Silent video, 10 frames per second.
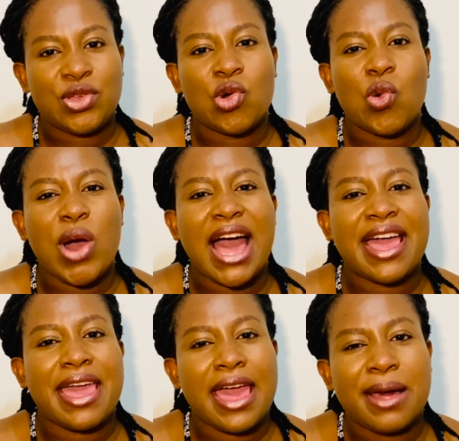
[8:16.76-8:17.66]
You are
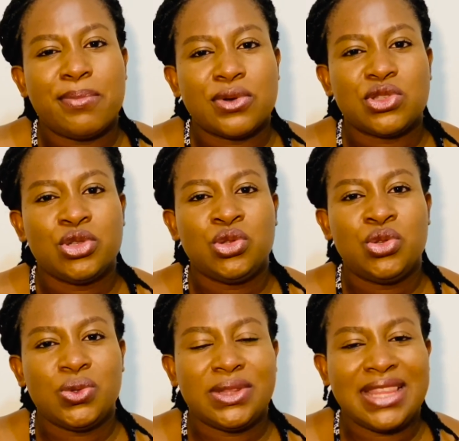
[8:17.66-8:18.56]
able to
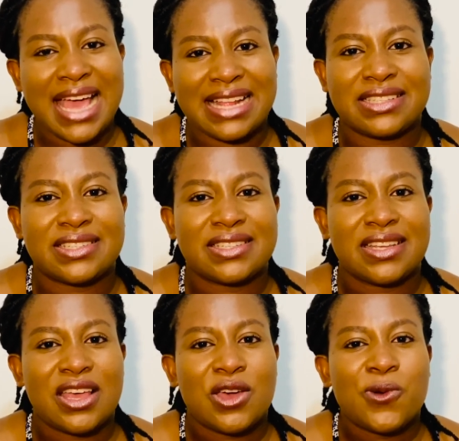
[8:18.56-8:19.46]
do that
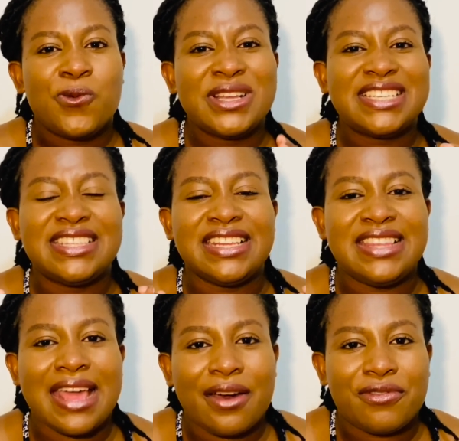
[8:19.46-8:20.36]
which the
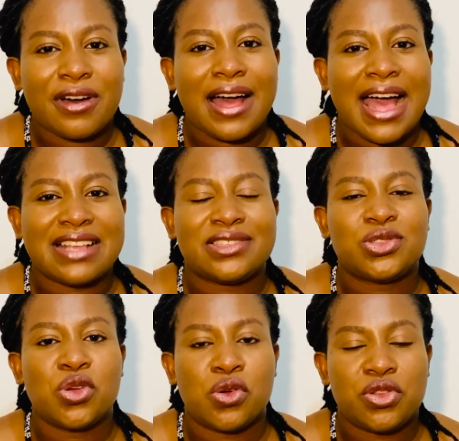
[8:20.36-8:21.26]
devil has
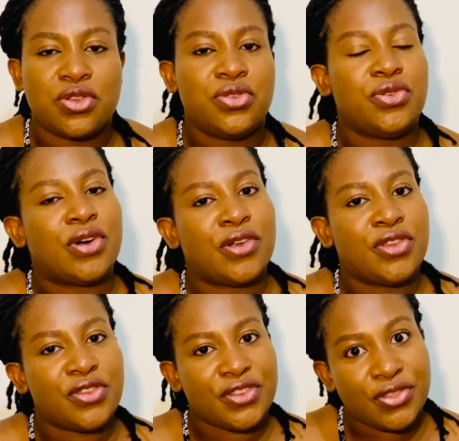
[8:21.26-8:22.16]
told you you're
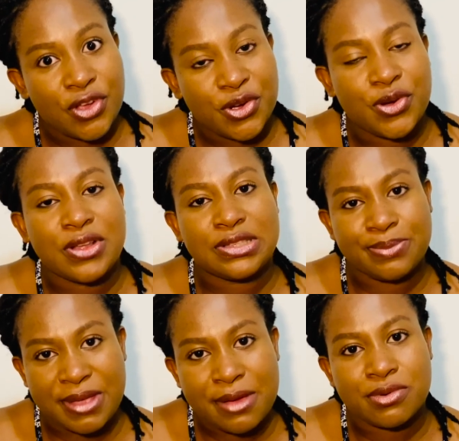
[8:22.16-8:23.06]
not going to
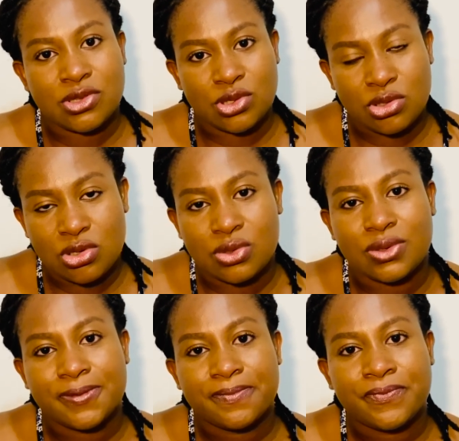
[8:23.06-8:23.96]
be able to do.
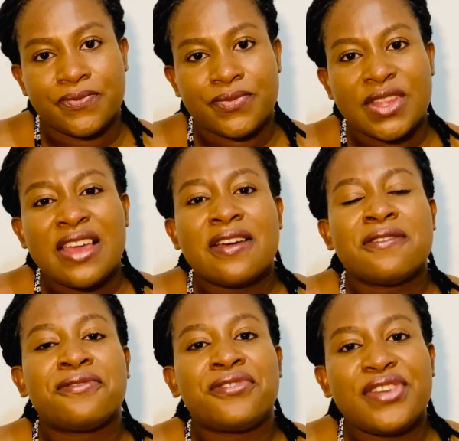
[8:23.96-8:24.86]

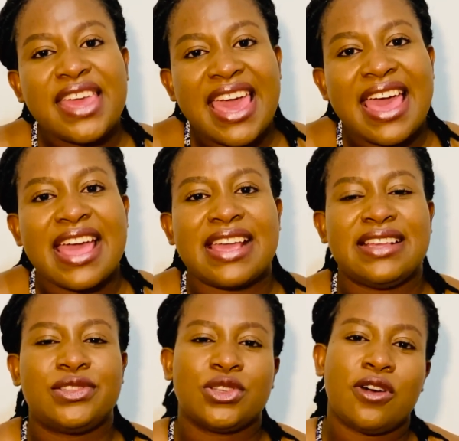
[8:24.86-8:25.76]
Fear
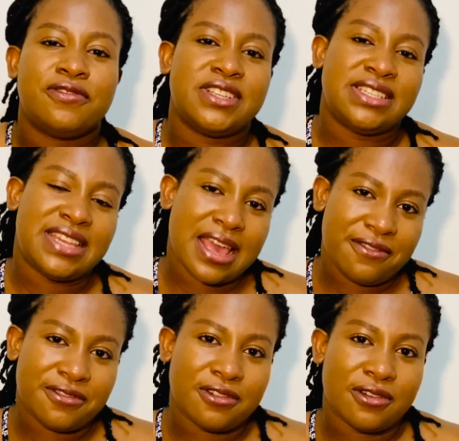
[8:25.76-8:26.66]
is of the
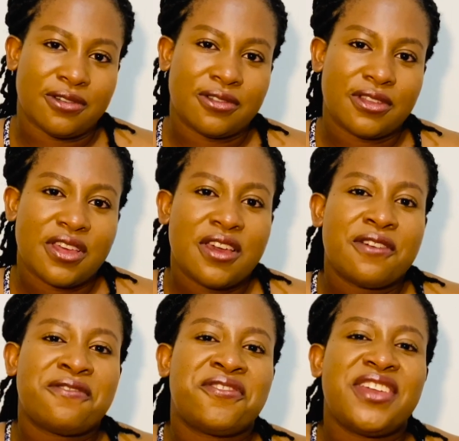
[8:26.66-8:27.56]
devil.
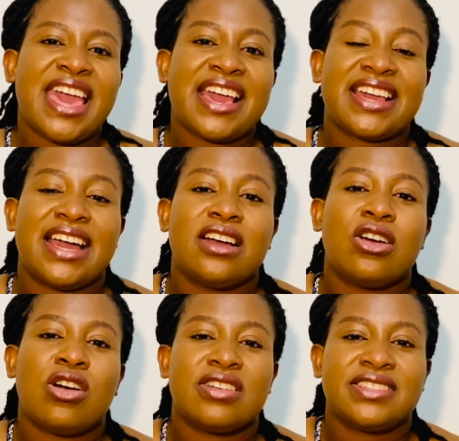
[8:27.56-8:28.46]
Fear can
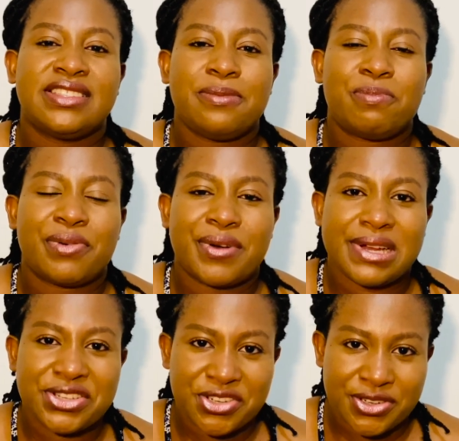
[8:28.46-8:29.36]
cause
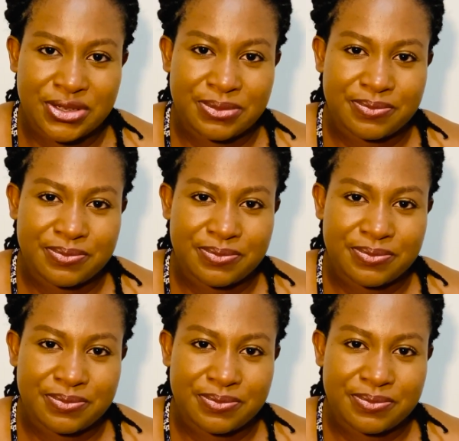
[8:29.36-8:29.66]
depression.